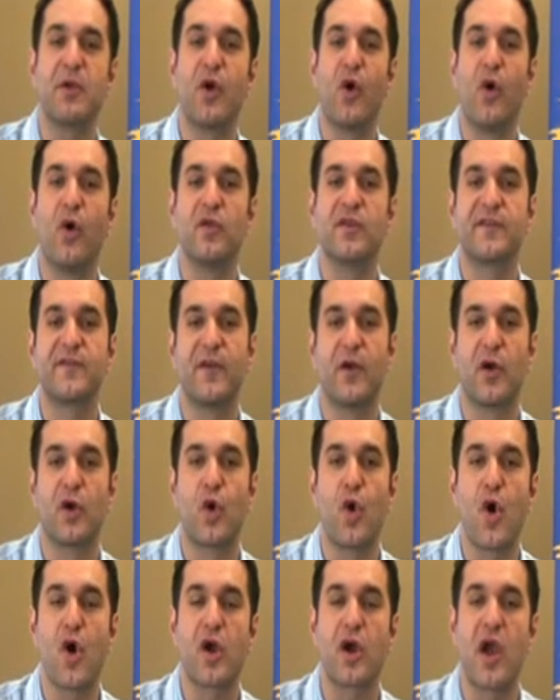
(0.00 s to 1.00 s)
your host for
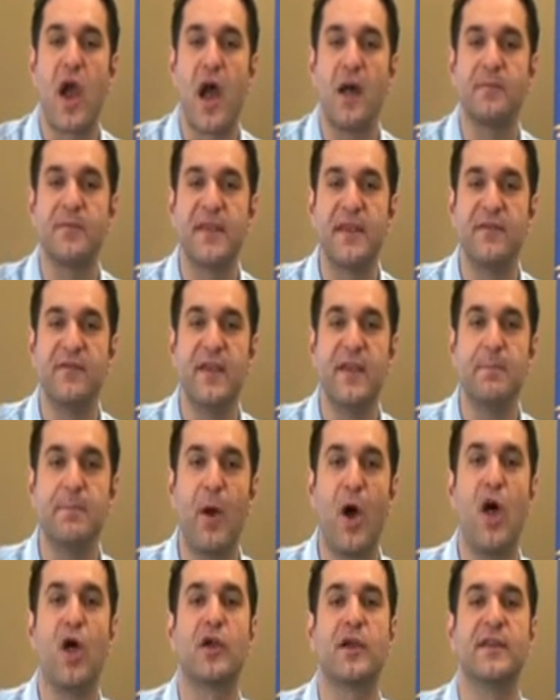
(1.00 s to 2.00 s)
AGORACOM TV,
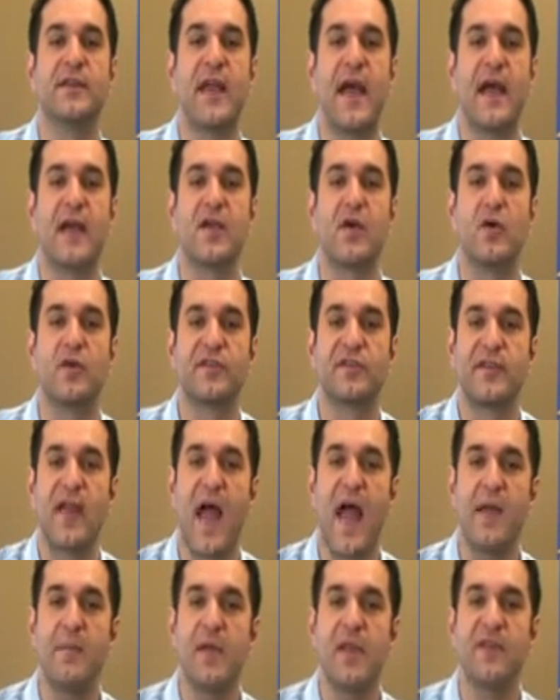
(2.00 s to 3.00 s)
Paul Kondakos.
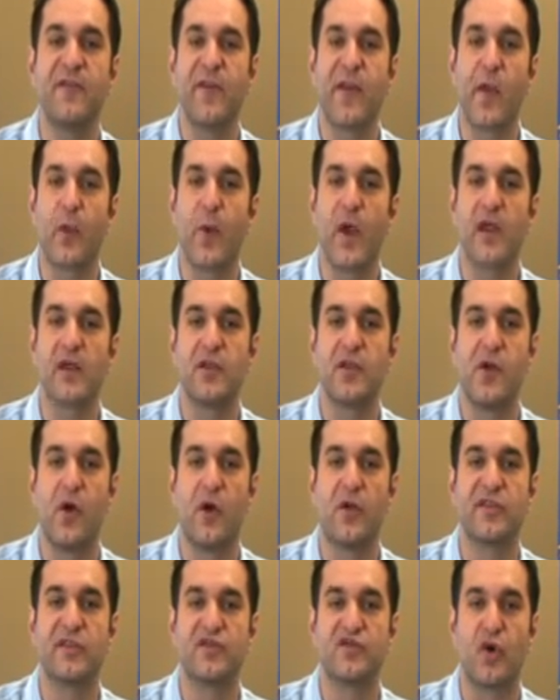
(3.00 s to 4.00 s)
I'm in for your regular
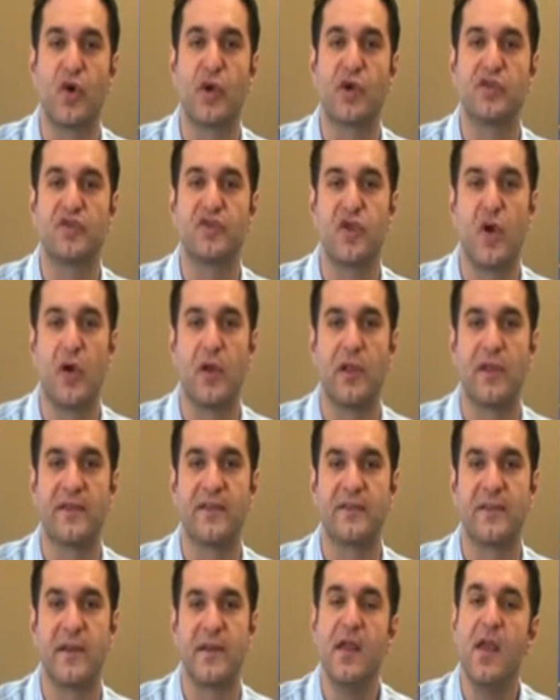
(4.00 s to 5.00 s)
host, George
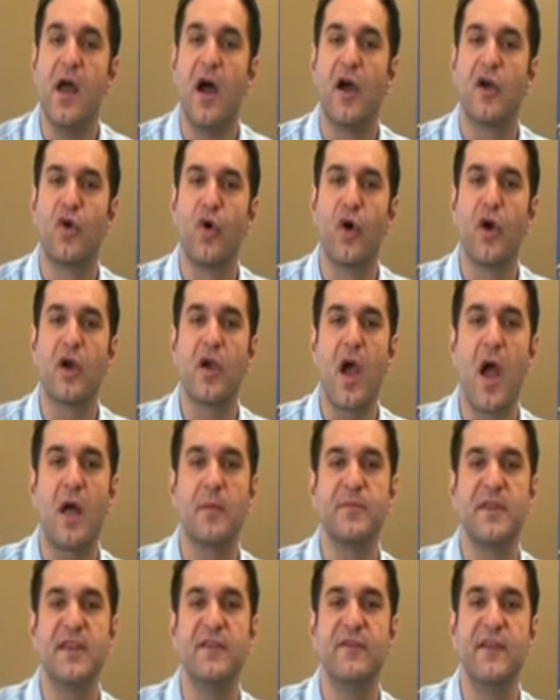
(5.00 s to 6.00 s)
Solis.
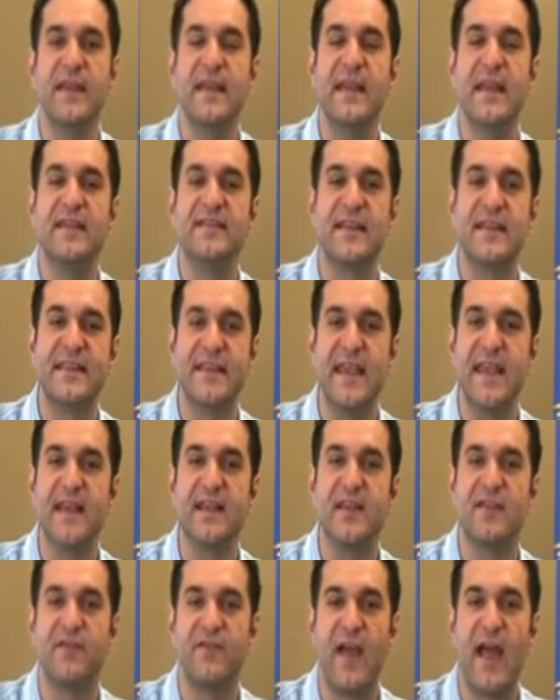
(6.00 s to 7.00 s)
AGORACOM TV is a
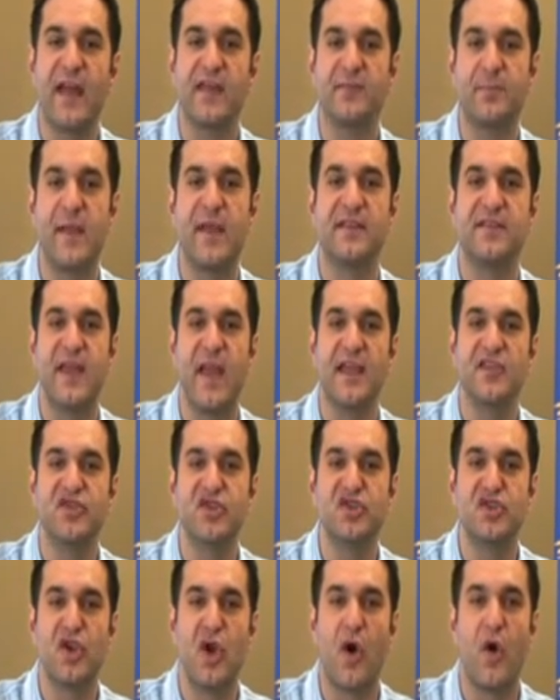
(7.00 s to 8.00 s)
daily, fast-paced,
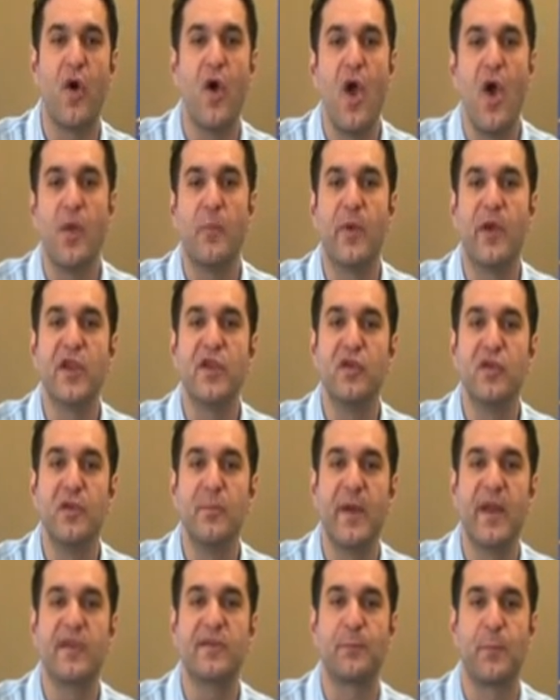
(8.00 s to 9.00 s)
edgy show bringing you the
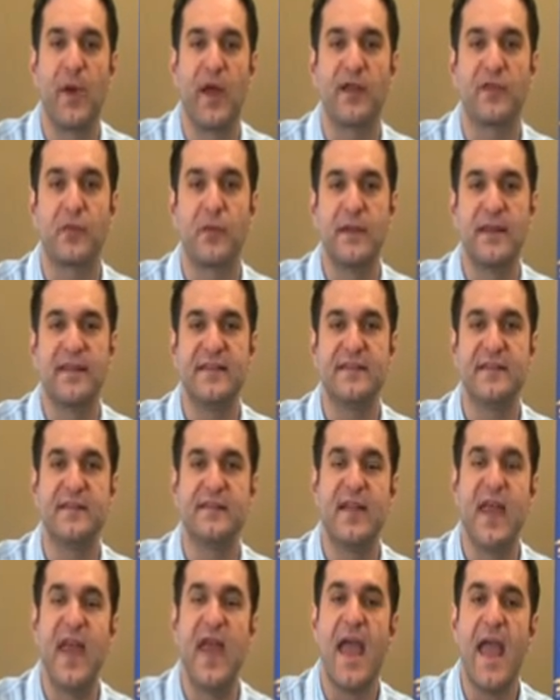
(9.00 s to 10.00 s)
best press
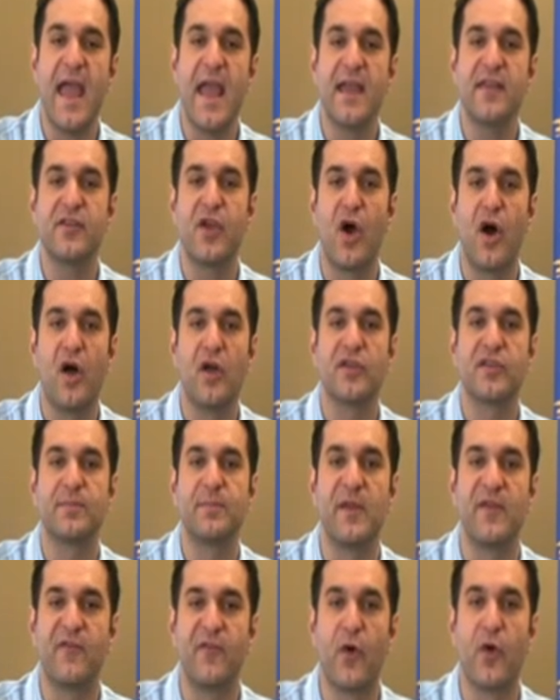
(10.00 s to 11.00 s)
releases and halts
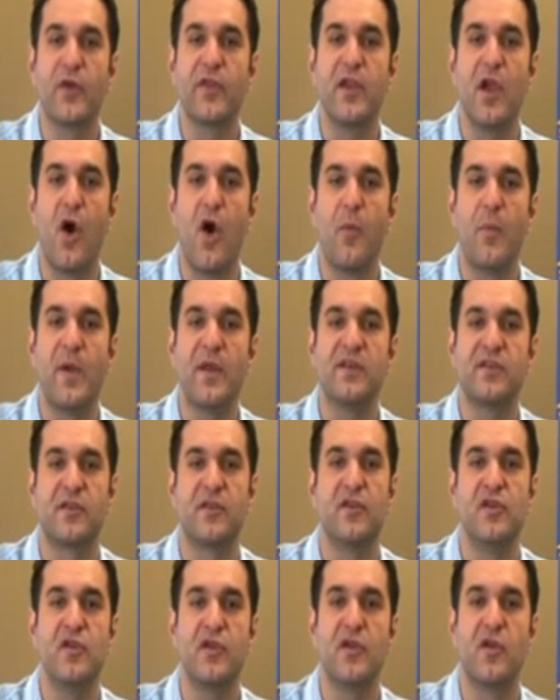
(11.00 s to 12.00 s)
before the open
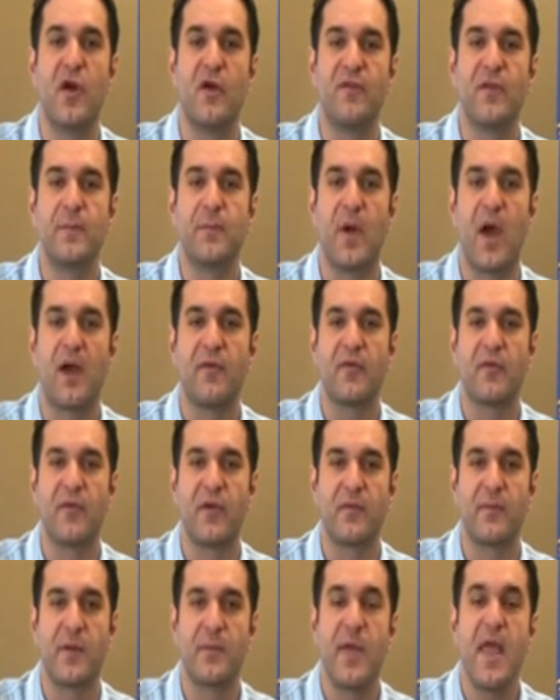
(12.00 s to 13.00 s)
so you can hopefully profit
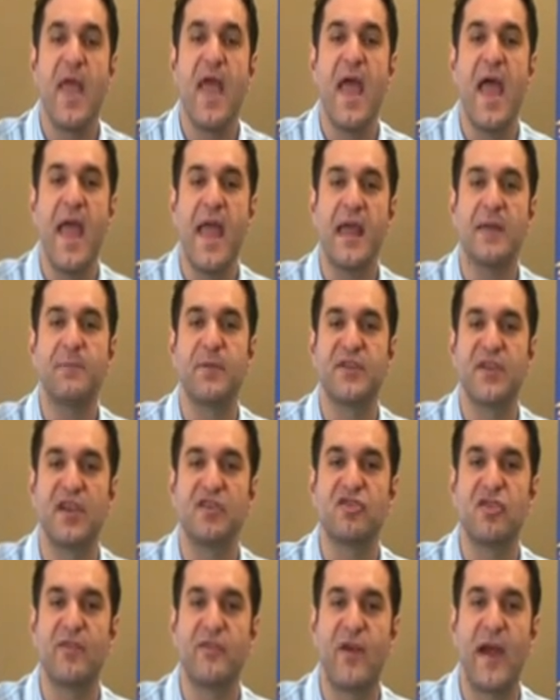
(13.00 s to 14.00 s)
from them and
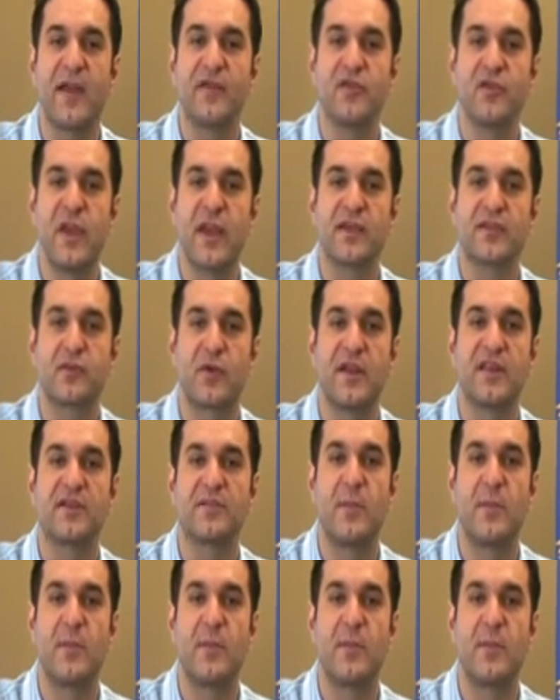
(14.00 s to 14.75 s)
potentially find your next great